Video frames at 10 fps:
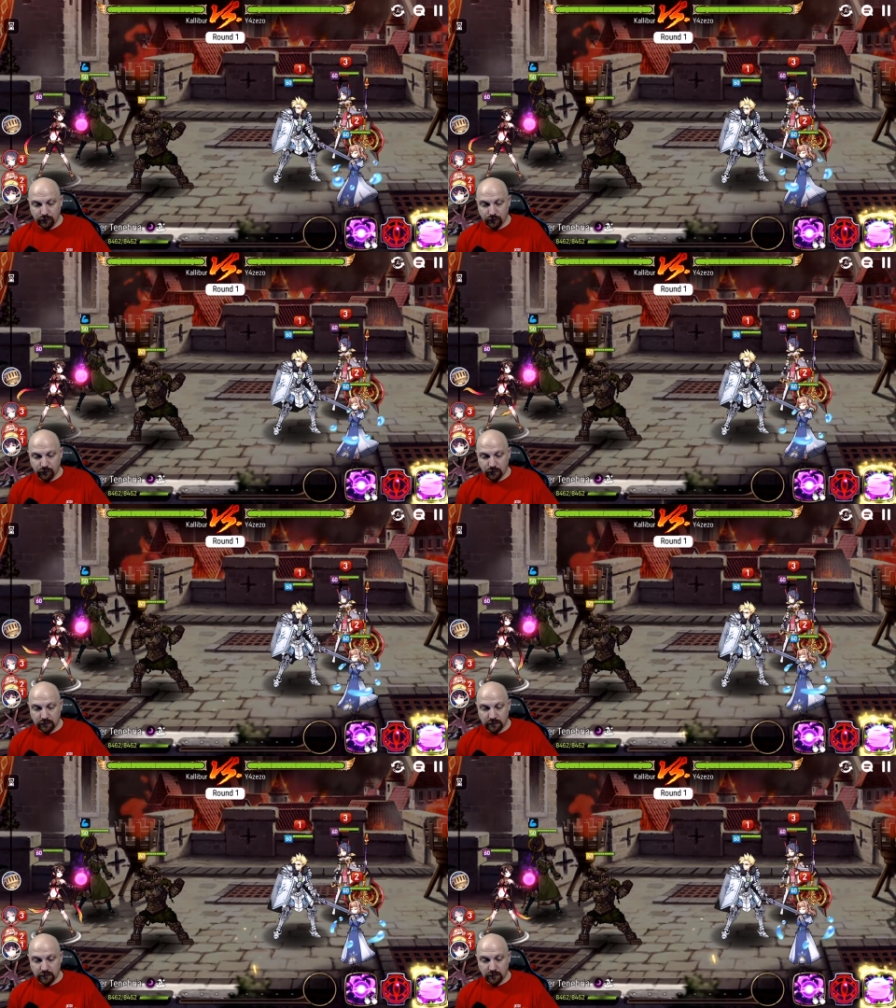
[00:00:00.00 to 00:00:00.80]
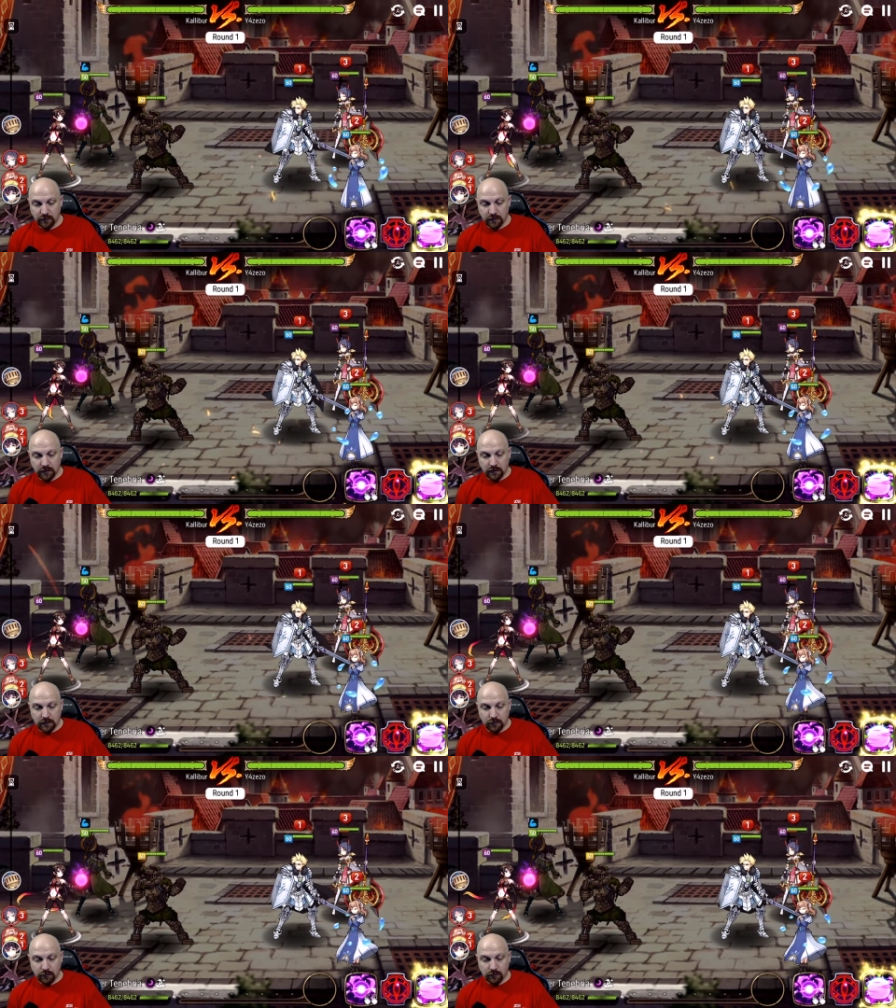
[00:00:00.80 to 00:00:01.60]
for here?
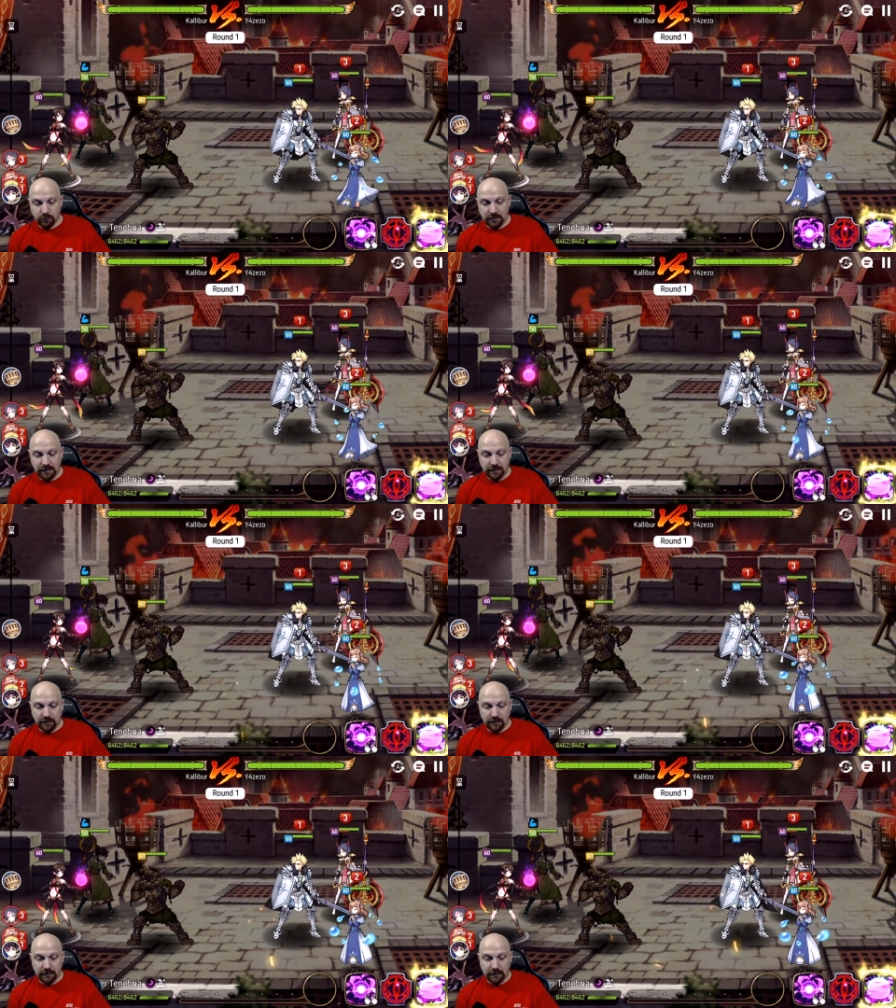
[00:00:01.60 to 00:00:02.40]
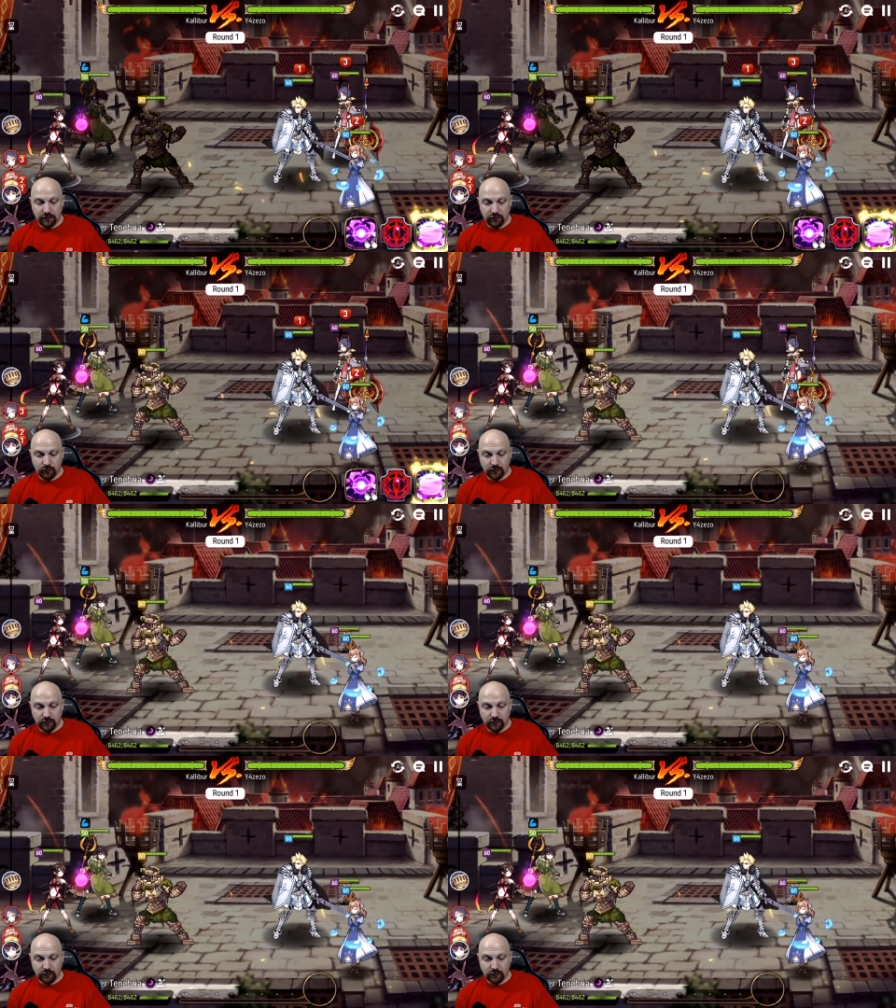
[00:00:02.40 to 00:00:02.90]
Well, immediately, I just want to